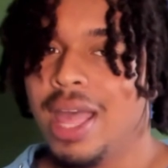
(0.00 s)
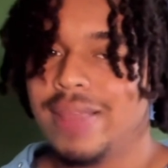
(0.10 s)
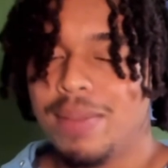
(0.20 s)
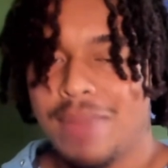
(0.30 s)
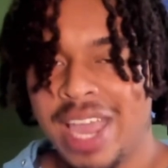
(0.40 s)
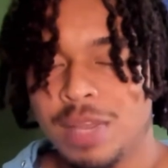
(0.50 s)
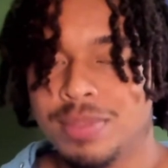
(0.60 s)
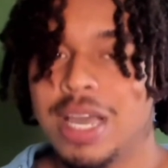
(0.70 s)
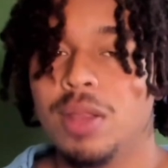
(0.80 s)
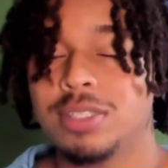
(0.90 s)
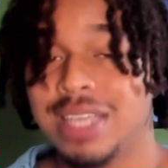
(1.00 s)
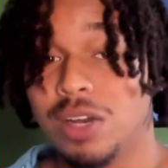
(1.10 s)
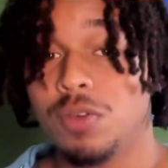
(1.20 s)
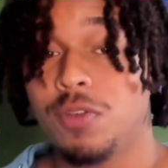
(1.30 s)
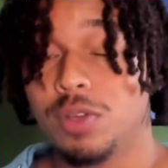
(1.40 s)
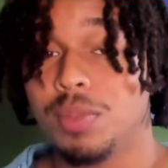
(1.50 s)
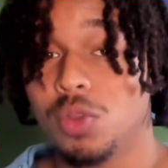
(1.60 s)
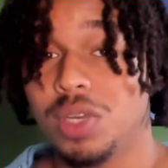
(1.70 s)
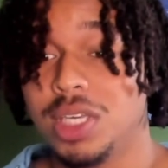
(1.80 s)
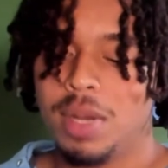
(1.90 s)
They made him settle for them
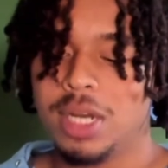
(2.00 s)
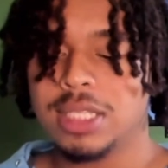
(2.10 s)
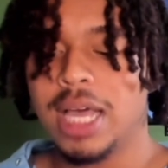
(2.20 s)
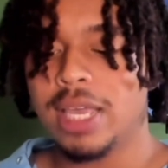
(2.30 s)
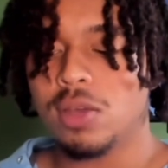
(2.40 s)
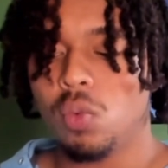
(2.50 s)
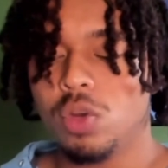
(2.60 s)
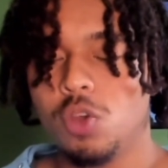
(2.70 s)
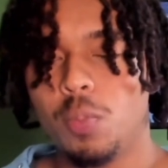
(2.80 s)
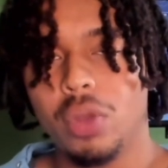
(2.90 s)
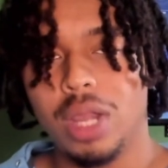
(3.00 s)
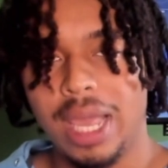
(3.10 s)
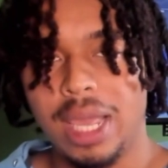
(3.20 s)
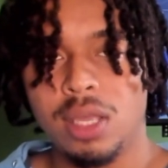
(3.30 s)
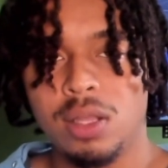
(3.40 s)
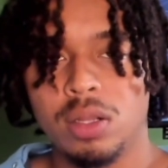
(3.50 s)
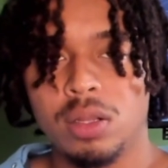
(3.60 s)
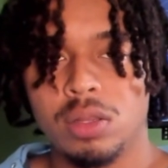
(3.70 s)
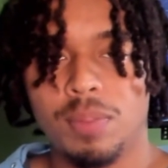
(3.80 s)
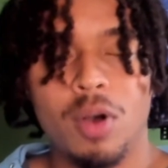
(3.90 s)
threes. But it's like, when you play
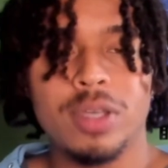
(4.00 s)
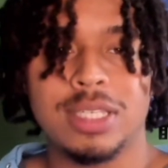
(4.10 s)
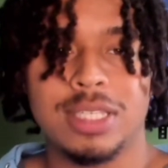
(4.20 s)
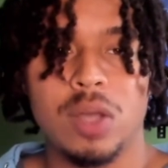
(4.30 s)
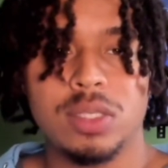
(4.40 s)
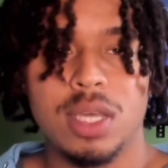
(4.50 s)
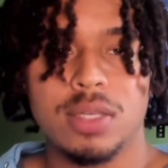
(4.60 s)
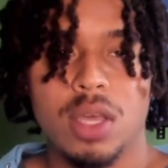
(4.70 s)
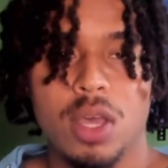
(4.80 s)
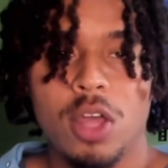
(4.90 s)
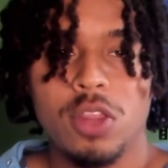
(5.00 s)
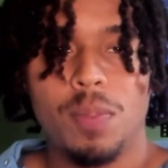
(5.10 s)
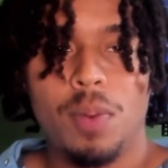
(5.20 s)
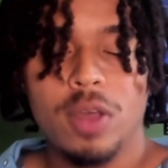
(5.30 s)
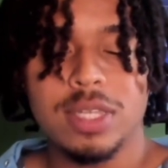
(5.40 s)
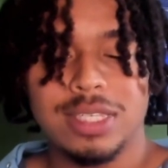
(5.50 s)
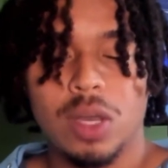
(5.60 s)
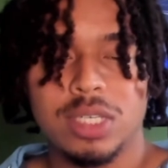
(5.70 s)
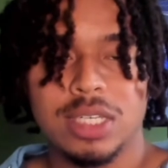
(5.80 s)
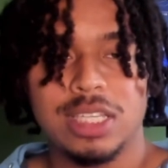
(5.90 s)
the Boston
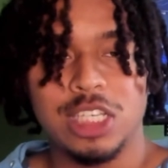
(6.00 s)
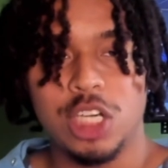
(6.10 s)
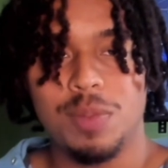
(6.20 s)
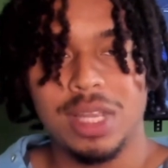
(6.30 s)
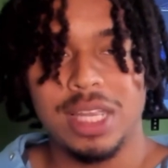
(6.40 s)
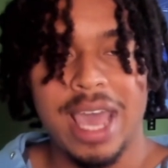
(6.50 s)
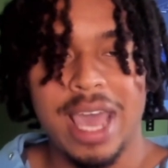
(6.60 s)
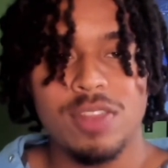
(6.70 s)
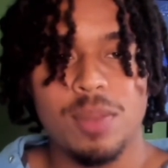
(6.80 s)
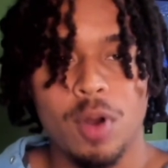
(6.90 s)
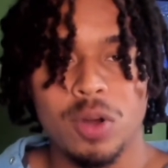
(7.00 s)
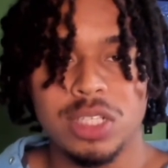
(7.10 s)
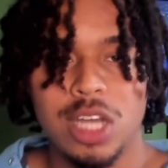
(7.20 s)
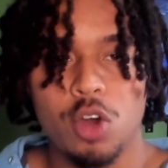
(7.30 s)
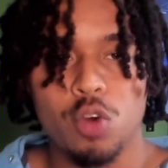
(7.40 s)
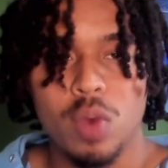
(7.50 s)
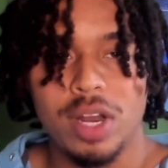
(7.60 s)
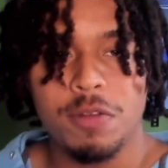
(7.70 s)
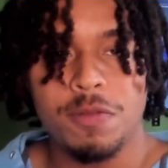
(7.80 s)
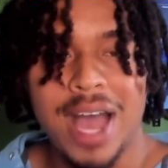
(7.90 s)
Celtics legitimately have the personnel to run
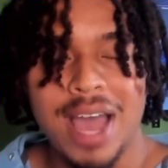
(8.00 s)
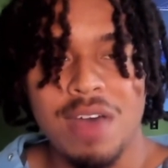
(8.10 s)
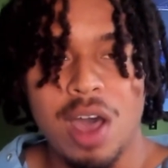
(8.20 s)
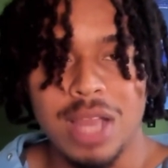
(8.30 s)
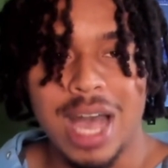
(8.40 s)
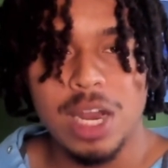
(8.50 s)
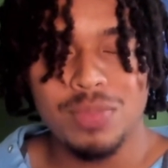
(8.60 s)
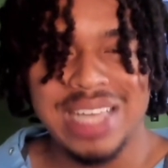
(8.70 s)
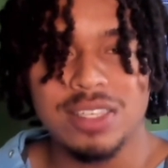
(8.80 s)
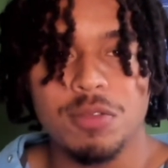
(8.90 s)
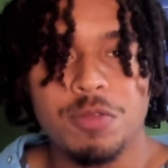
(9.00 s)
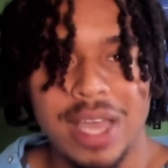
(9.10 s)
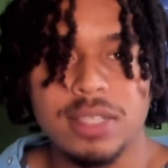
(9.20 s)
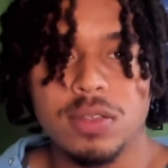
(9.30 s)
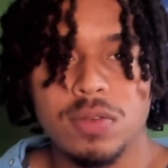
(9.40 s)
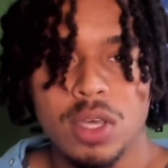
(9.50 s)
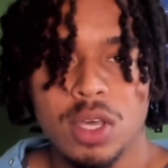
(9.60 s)
a 5-out lineup that's effective.